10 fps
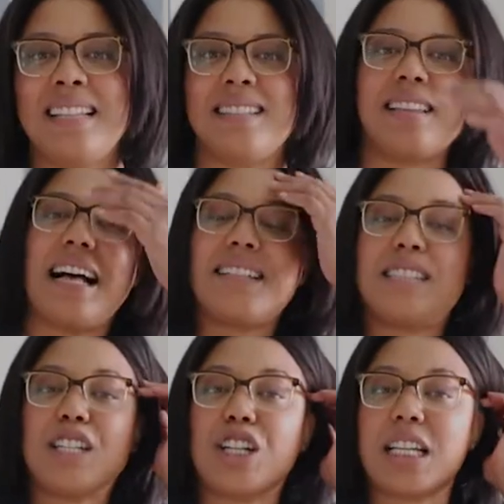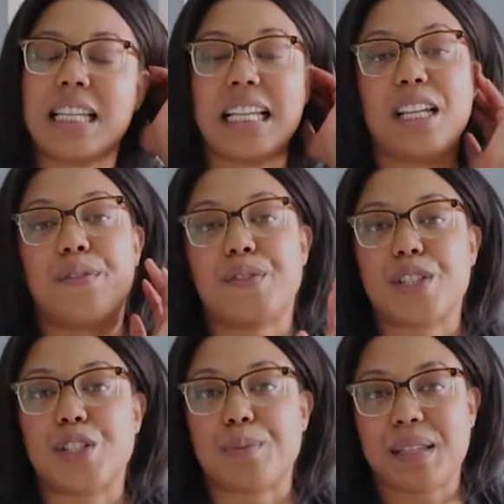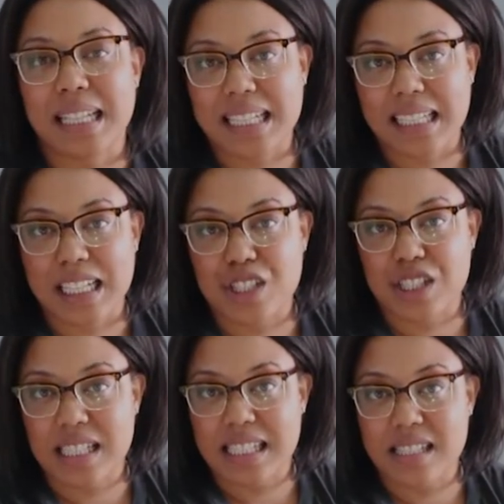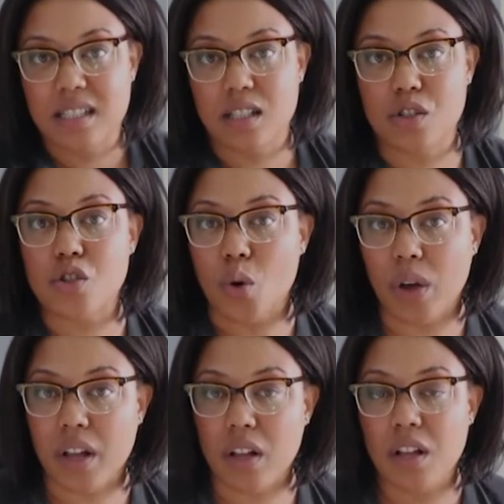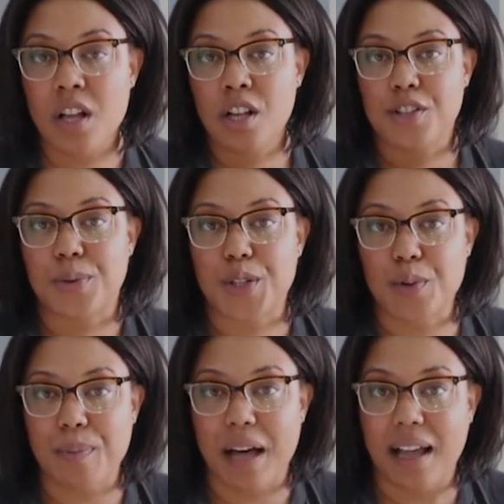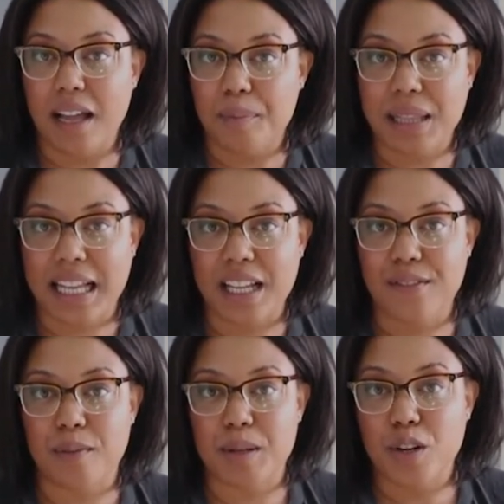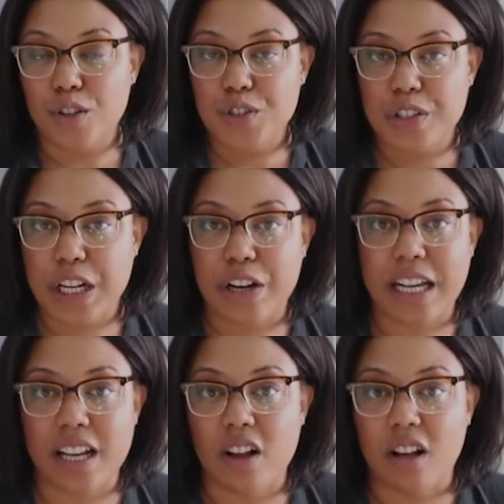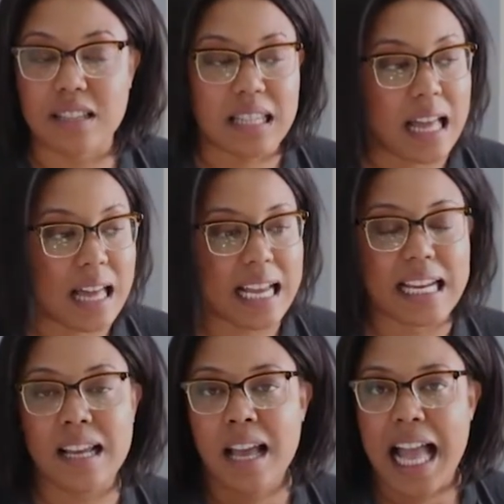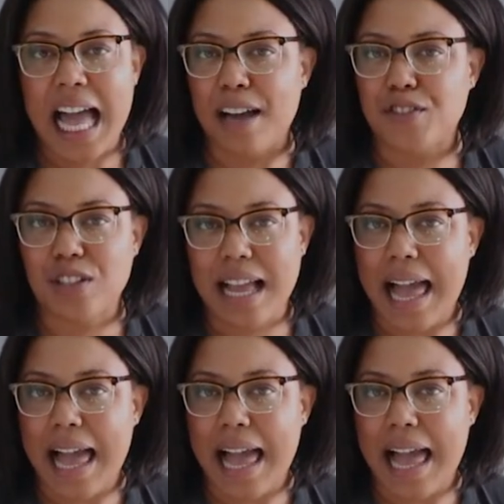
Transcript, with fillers: The last thing you're gonna need for your plant collection is soil. So when you buy a plant from a nursery or get it online, after it